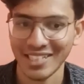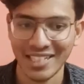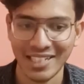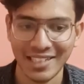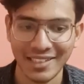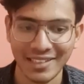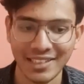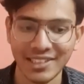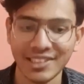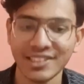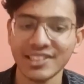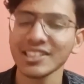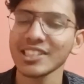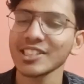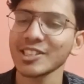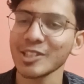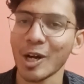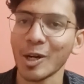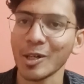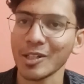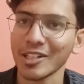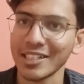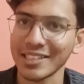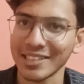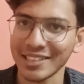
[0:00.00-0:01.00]
This is a
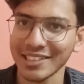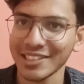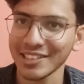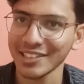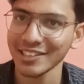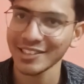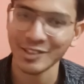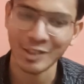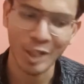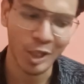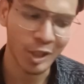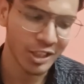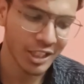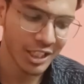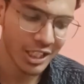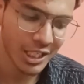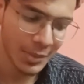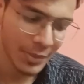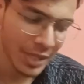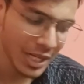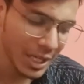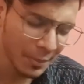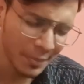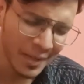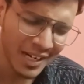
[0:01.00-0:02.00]
shortcut,
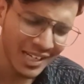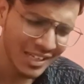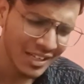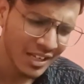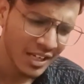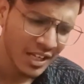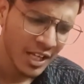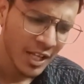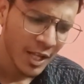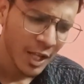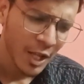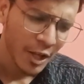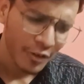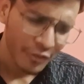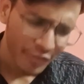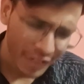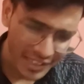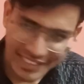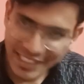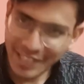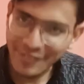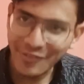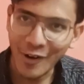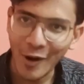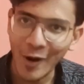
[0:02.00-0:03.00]
command. But
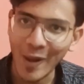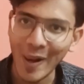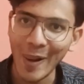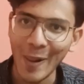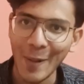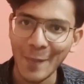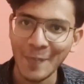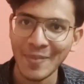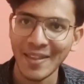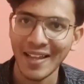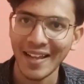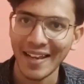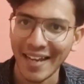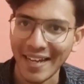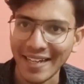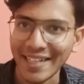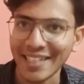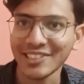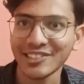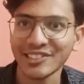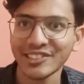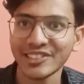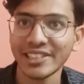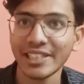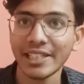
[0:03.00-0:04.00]
first of all, let
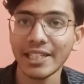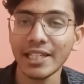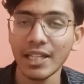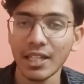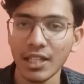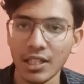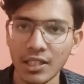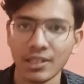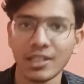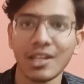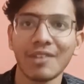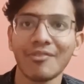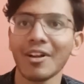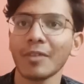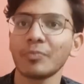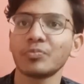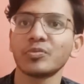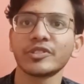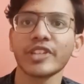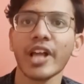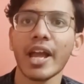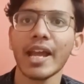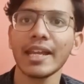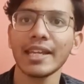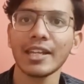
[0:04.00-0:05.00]
us see the
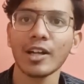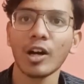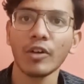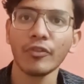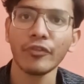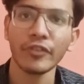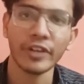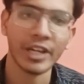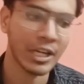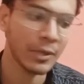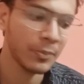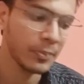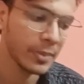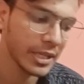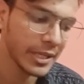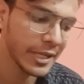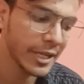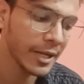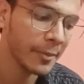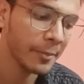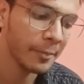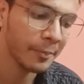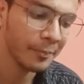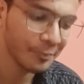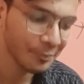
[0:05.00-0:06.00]
website of
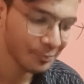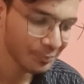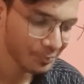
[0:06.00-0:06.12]
npm.